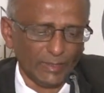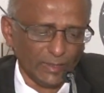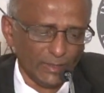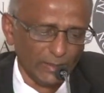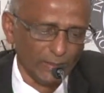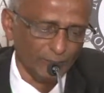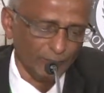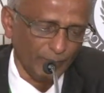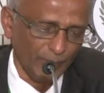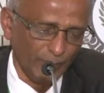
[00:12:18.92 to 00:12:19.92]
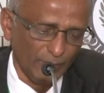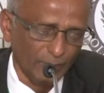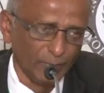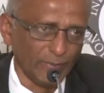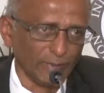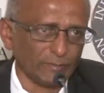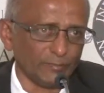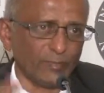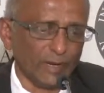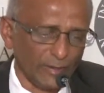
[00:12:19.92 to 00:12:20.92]
as
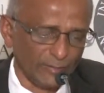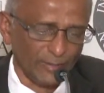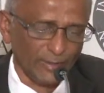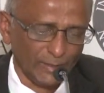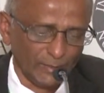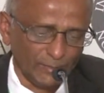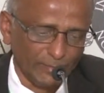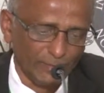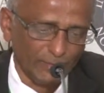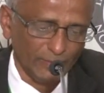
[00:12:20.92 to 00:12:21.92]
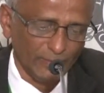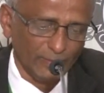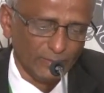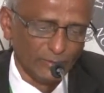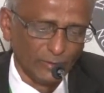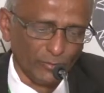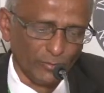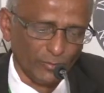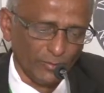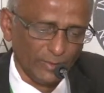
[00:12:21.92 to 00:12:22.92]
part of their.
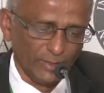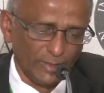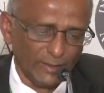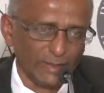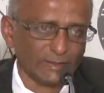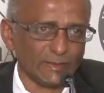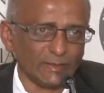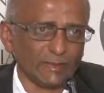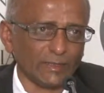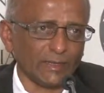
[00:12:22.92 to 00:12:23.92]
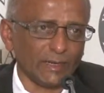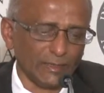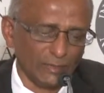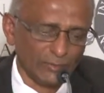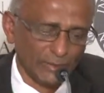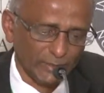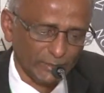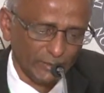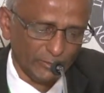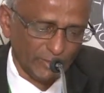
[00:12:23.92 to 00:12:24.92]
So, in that sense, it creates
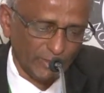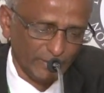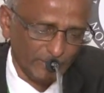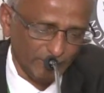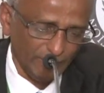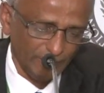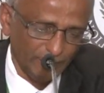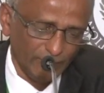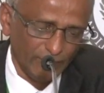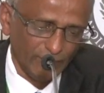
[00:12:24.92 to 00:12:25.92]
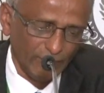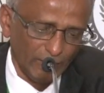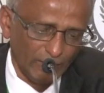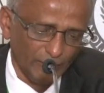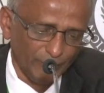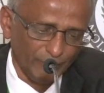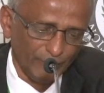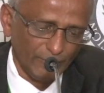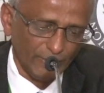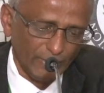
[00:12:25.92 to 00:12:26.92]
neutrality.
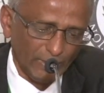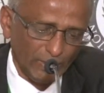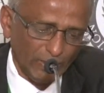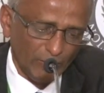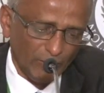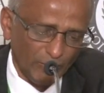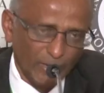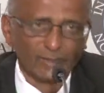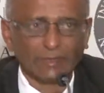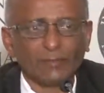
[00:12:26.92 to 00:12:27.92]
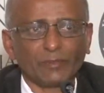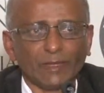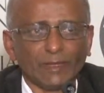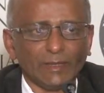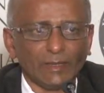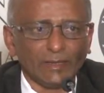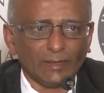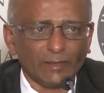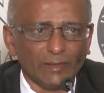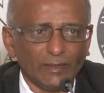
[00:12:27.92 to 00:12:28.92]
But sometimes
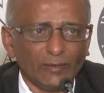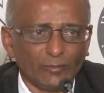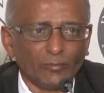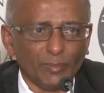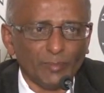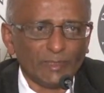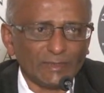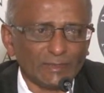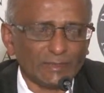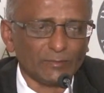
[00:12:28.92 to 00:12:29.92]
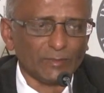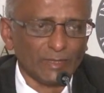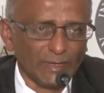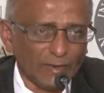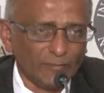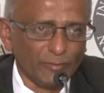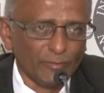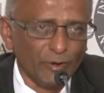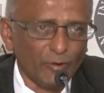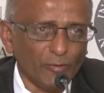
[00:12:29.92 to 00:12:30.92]
there could be businesses where they run from
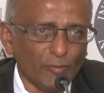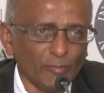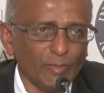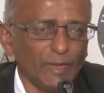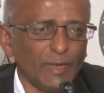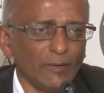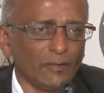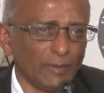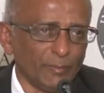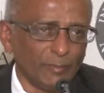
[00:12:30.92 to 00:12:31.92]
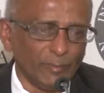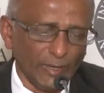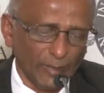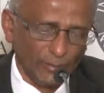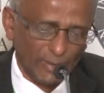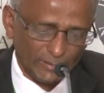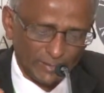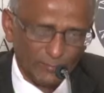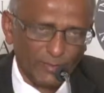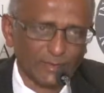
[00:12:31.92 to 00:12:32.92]
home, where
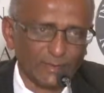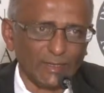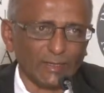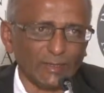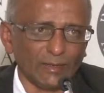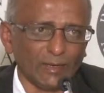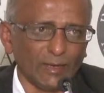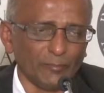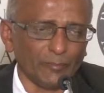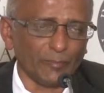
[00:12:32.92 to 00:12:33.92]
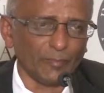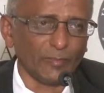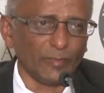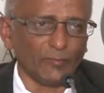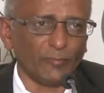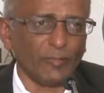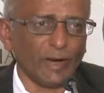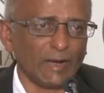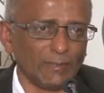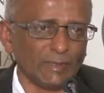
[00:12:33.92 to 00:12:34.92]
someone is taken for
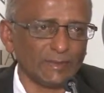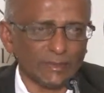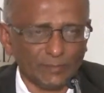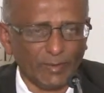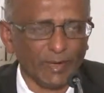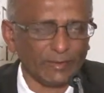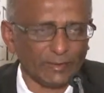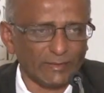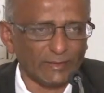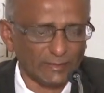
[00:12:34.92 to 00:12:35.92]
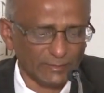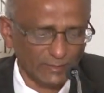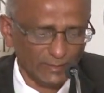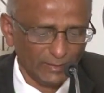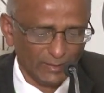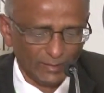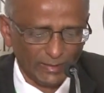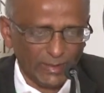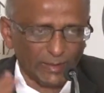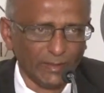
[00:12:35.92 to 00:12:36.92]
part business, part residence.
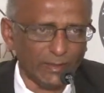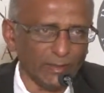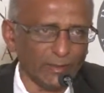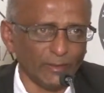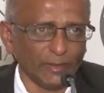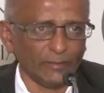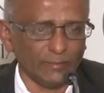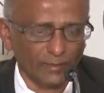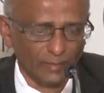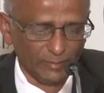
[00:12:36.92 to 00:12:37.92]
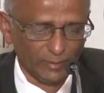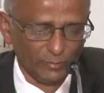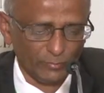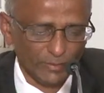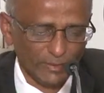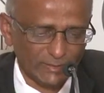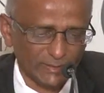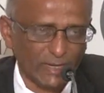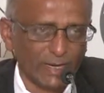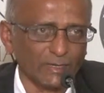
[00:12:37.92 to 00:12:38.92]
In those were the
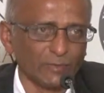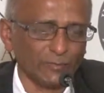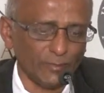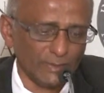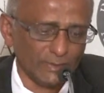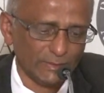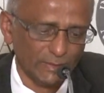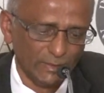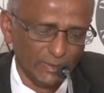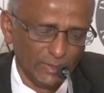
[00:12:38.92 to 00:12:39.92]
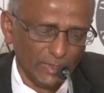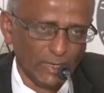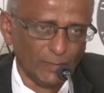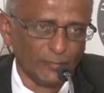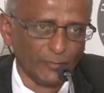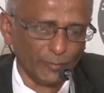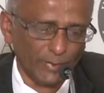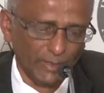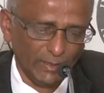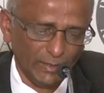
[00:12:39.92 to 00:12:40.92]
scenarios in which
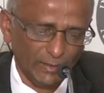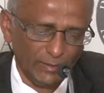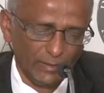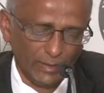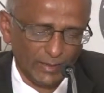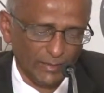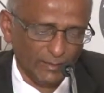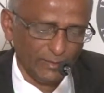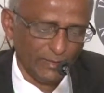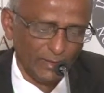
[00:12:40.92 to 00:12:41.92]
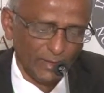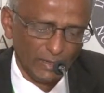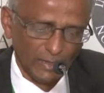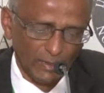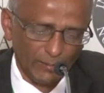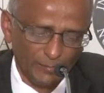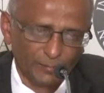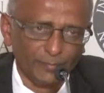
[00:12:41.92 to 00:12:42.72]
we had